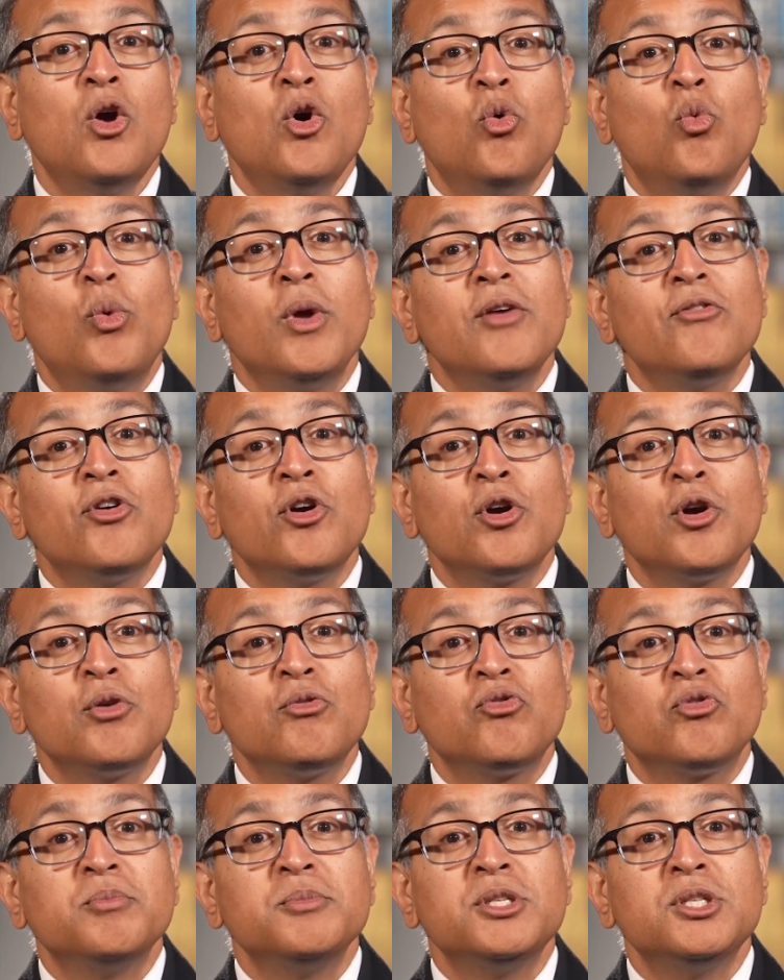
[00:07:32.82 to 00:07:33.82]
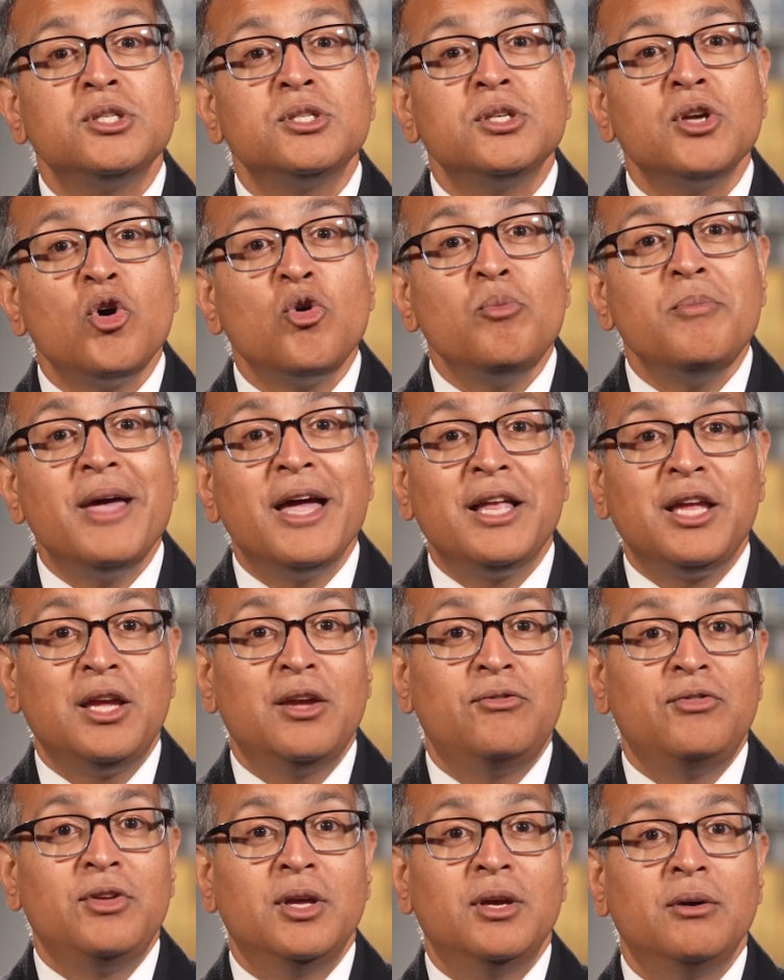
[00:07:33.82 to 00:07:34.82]
We've heard from so many
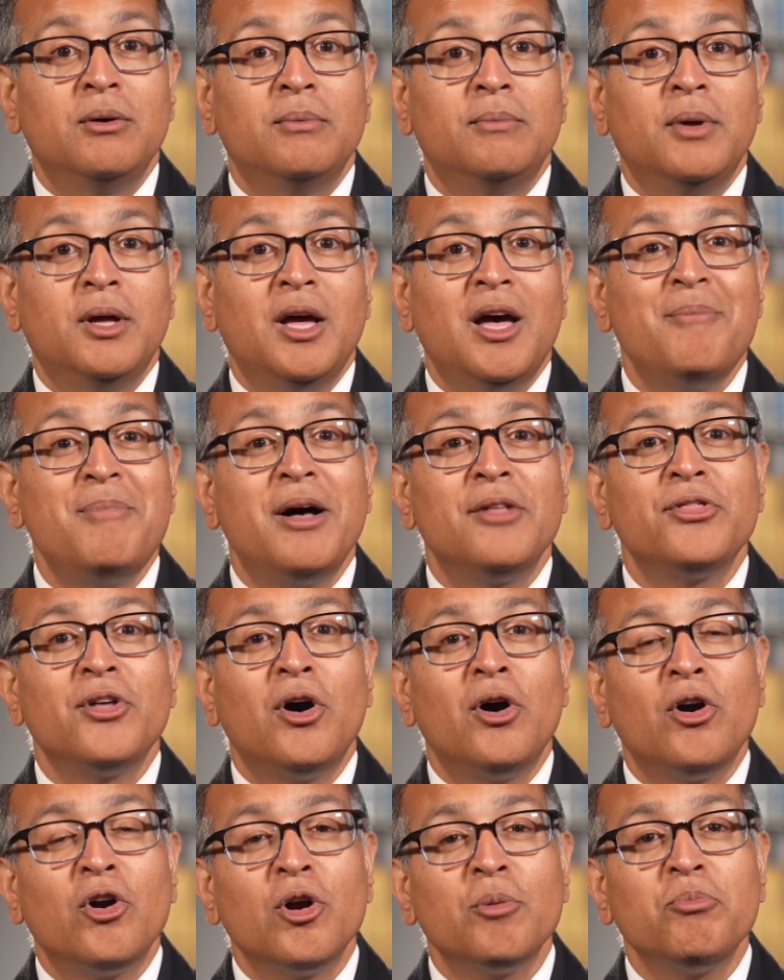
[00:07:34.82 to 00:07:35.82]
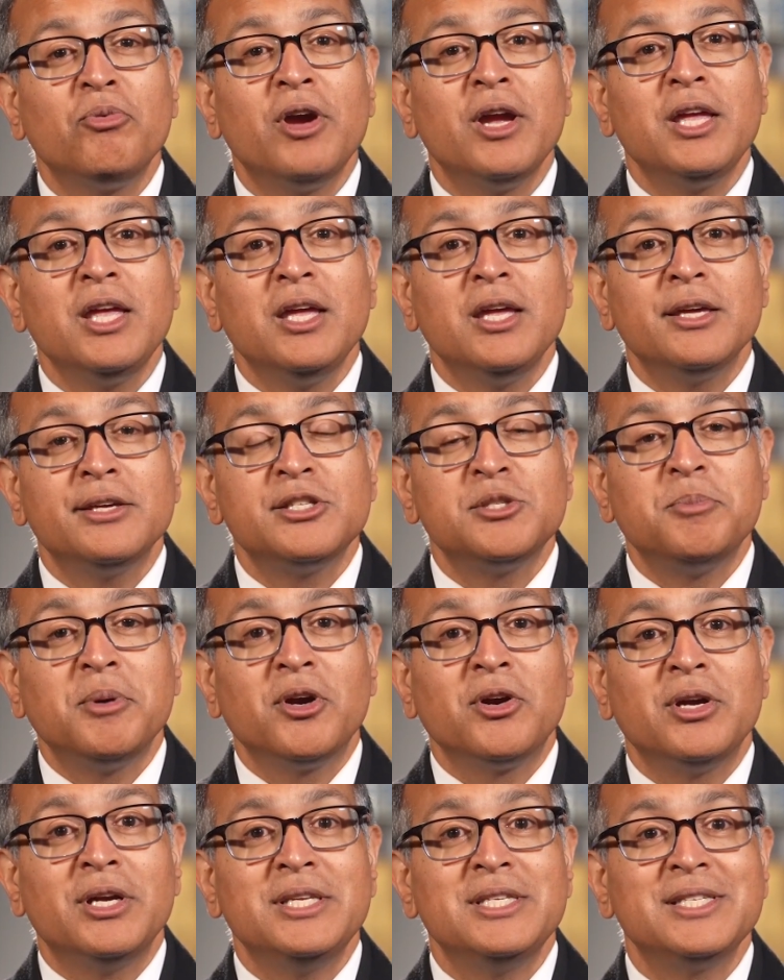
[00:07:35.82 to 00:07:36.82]
of you about the heartbreaking
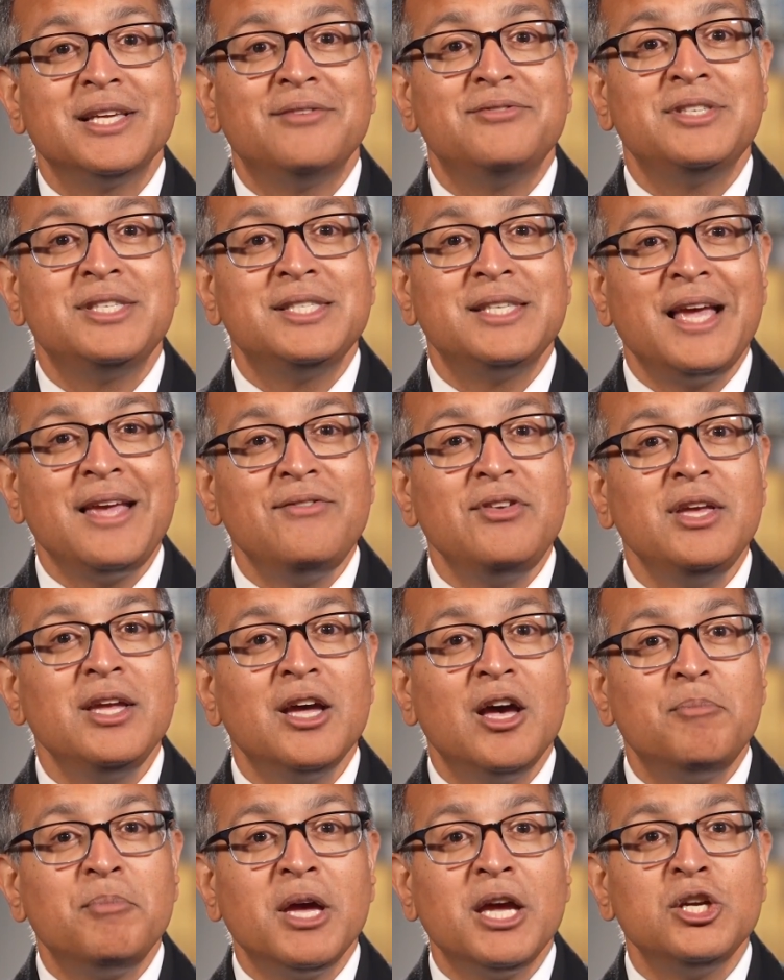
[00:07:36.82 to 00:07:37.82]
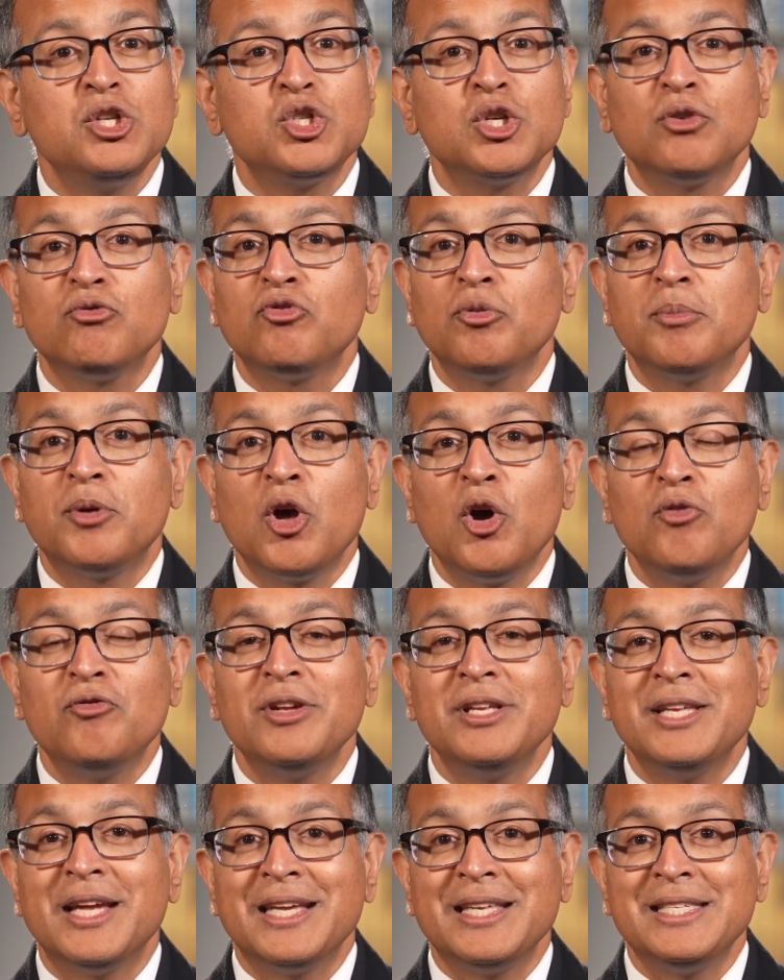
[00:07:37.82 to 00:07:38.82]
experience of saving a patient from
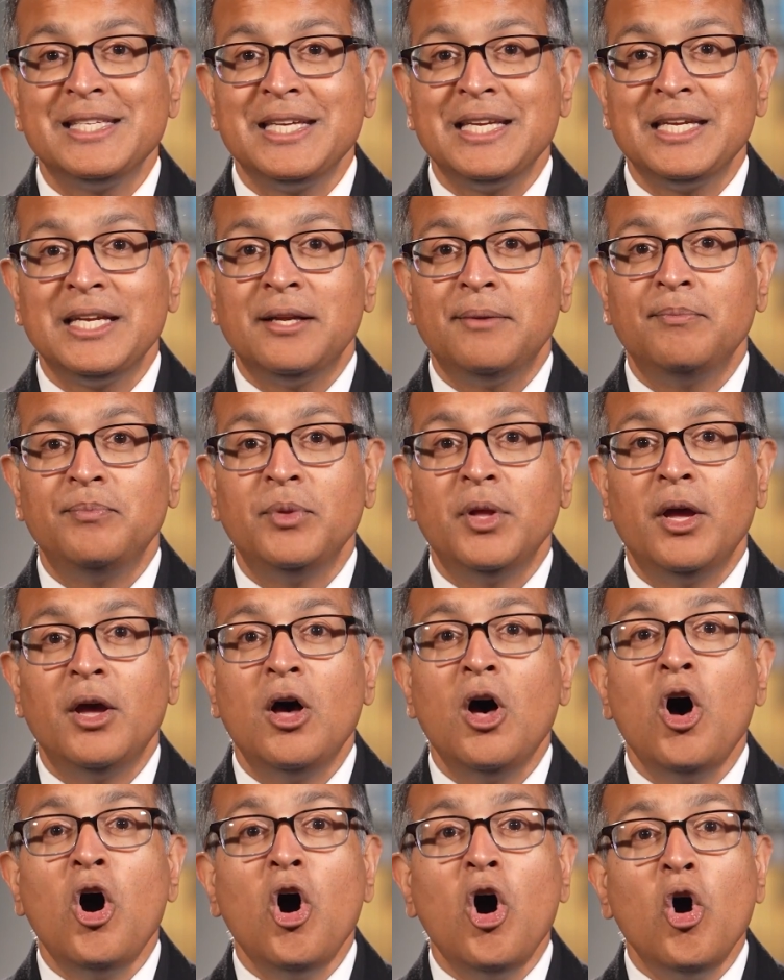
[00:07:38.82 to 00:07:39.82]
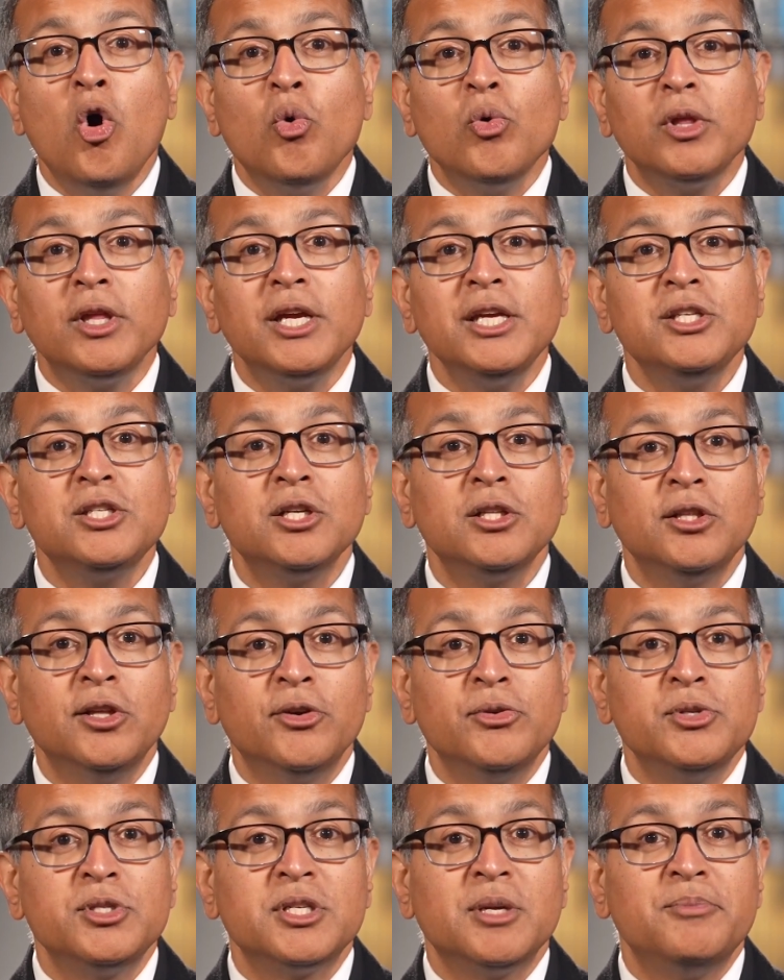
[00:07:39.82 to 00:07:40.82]
COVID 19 only to
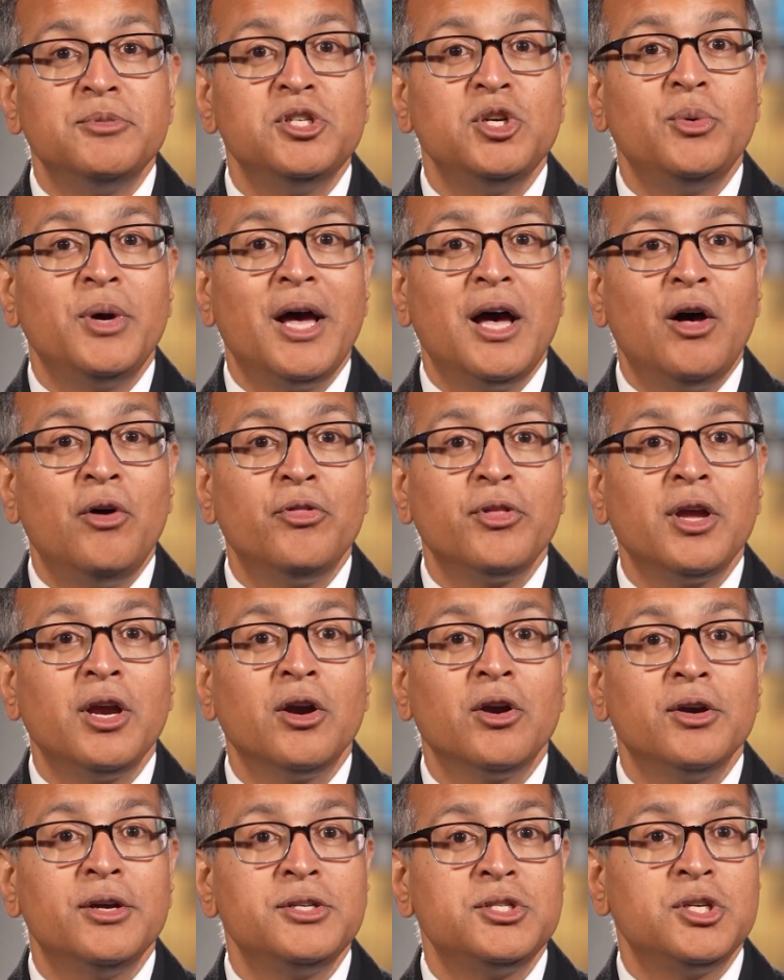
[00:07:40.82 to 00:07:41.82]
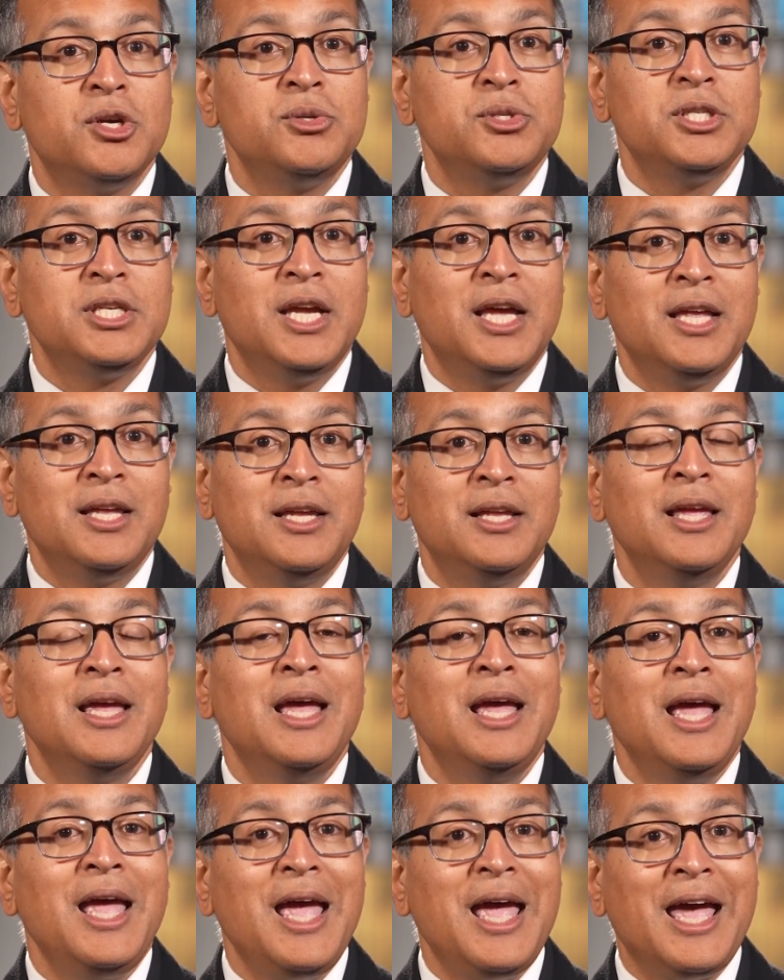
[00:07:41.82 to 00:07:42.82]
lose them to a healthcare associated
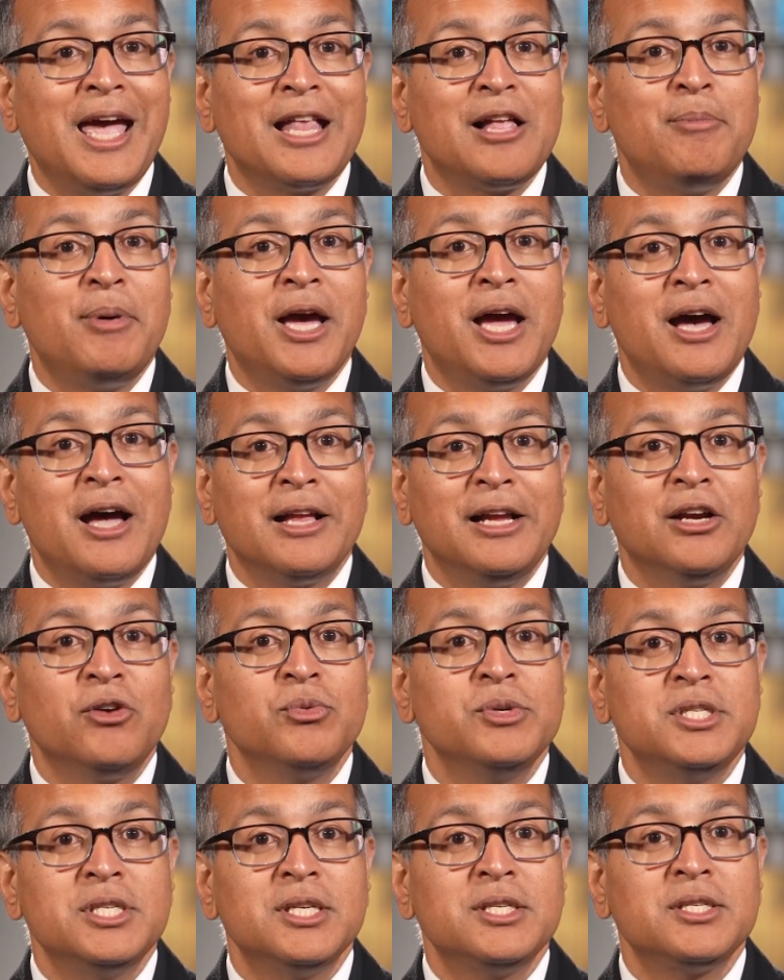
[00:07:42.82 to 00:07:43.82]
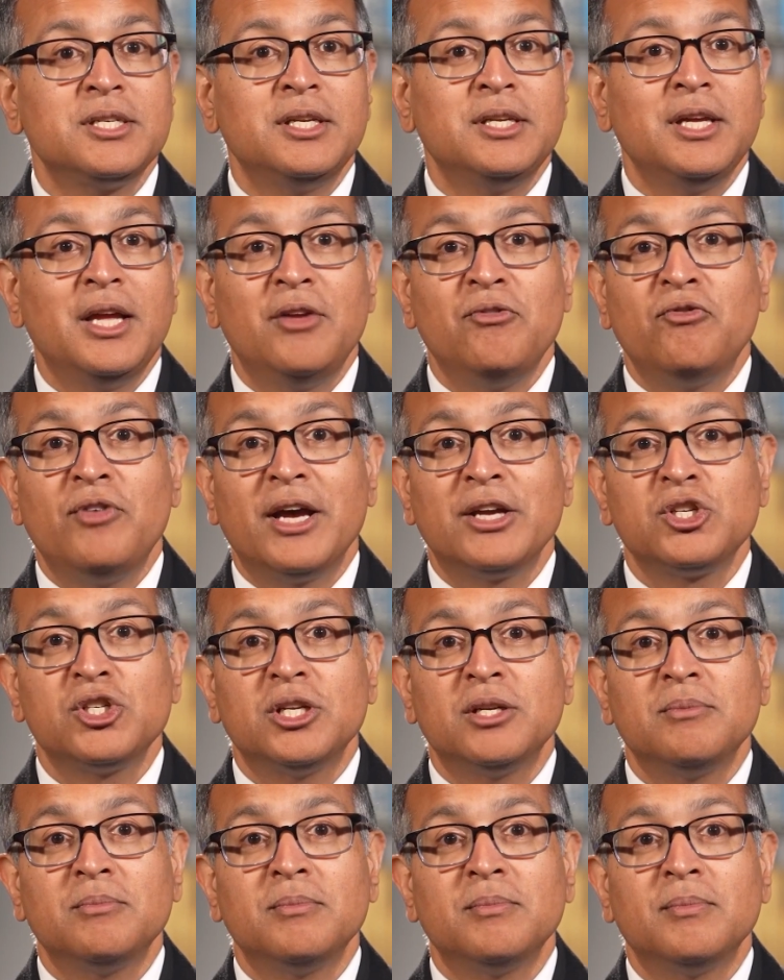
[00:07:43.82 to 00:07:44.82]
antibiotic resistant infection.